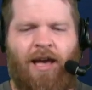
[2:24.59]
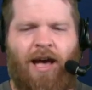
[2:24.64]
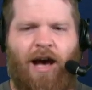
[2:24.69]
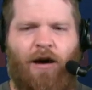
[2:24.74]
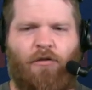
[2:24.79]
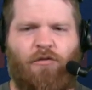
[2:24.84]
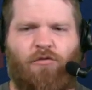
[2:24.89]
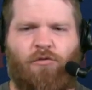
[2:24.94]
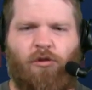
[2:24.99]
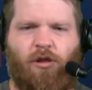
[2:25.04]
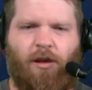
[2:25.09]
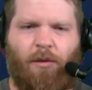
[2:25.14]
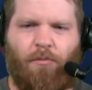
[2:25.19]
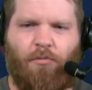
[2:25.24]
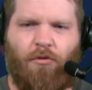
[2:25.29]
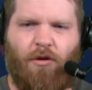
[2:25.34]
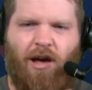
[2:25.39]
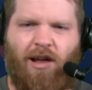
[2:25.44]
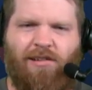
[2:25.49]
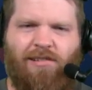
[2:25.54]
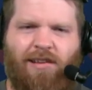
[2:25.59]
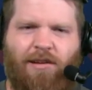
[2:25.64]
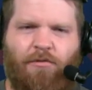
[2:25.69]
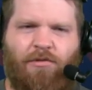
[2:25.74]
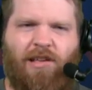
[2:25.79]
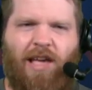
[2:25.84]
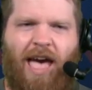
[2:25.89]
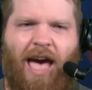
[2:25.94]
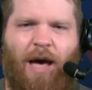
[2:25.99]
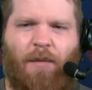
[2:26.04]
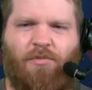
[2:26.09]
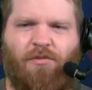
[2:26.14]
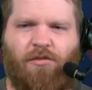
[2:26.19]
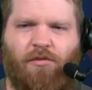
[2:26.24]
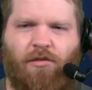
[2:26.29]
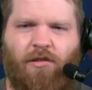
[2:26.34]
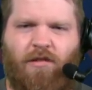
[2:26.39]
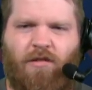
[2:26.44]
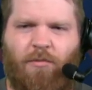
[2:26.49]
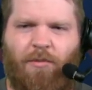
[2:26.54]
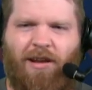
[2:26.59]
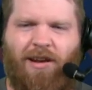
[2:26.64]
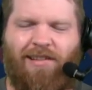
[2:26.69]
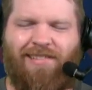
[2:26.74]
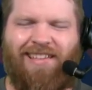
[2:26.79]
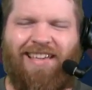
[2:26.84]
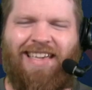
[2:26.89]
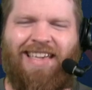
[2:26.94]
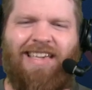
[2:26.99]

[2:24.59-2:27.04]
I was really impressed. He was absolutely tremendous.